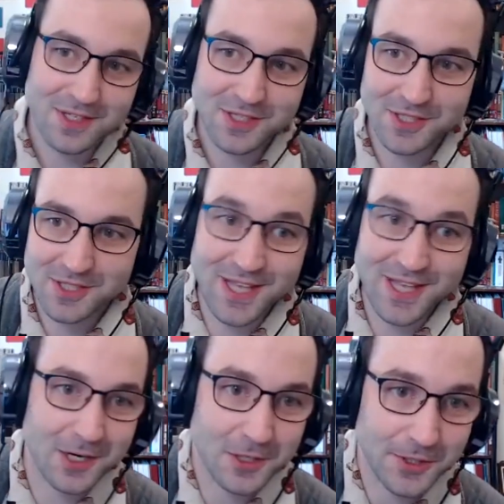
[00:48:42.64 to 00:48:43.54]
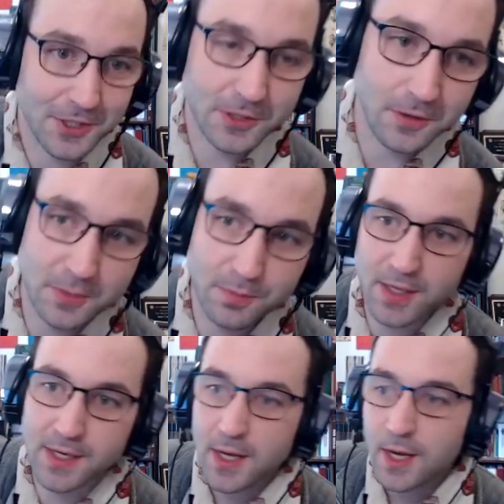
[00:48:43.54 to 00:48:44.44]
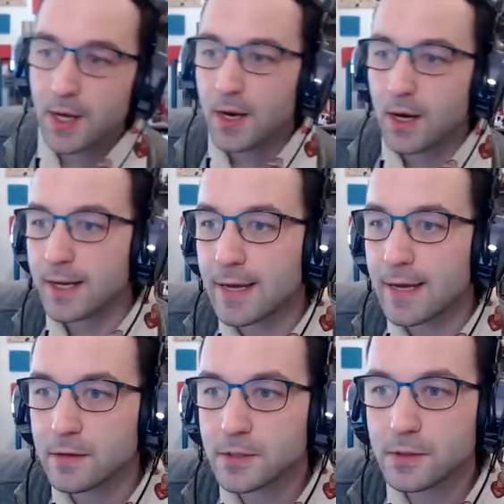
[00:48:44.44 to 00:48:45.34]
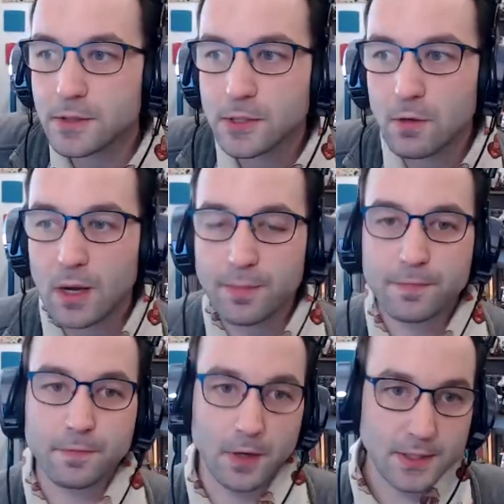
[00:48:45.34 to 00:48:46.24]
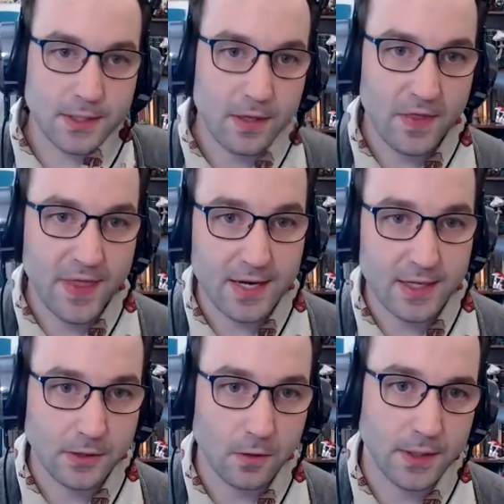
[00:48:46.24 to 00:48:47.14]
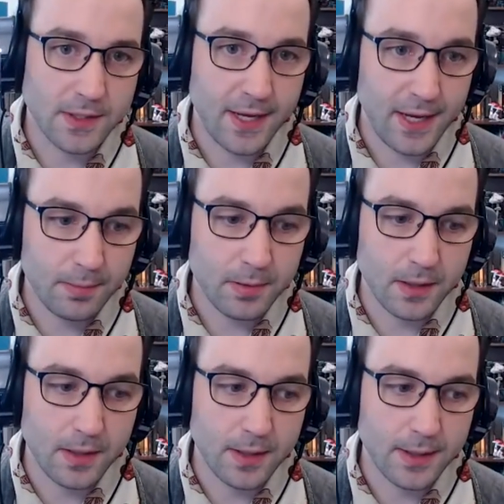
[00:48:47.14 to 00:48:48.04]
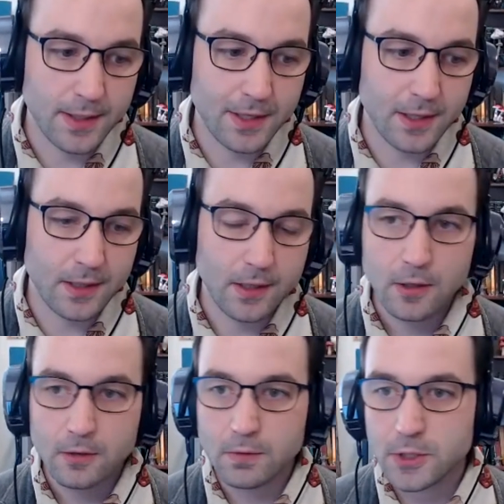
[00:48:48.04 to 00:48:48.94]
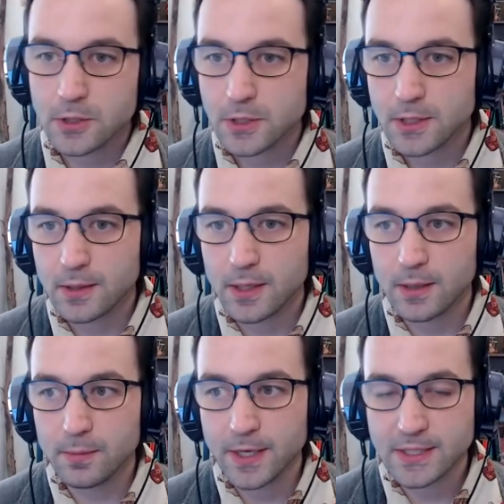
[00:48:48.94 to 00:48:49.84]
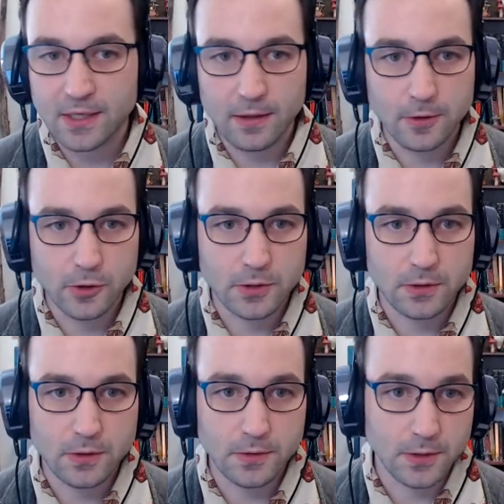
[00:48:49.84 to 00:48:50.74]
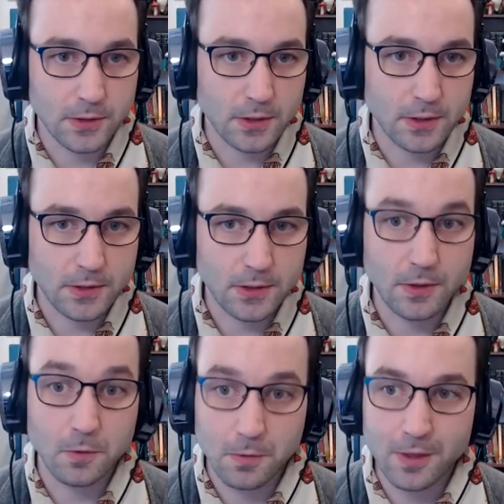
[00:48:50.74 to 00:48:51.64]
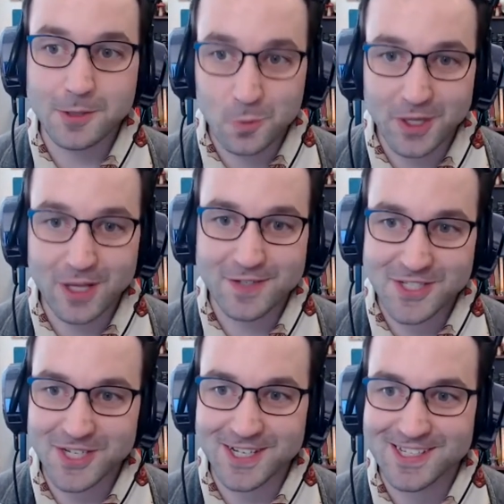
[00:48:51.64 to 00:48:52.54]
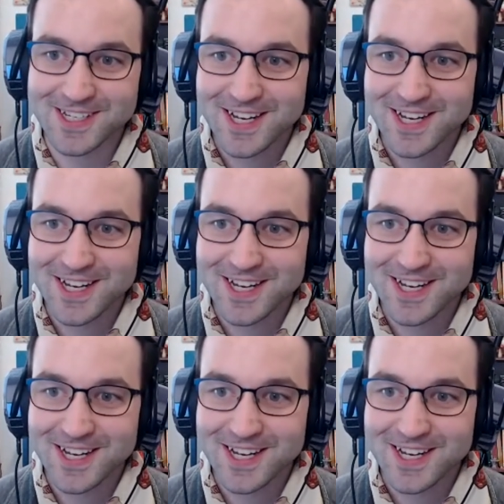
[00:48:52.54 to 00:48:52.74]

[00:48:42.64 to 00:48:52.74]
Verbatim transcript: slackers so to speak and letting the students know up front that that is going to happen uh, which usually uh, belays a lot of those those concerns you know don't worry you will have a chance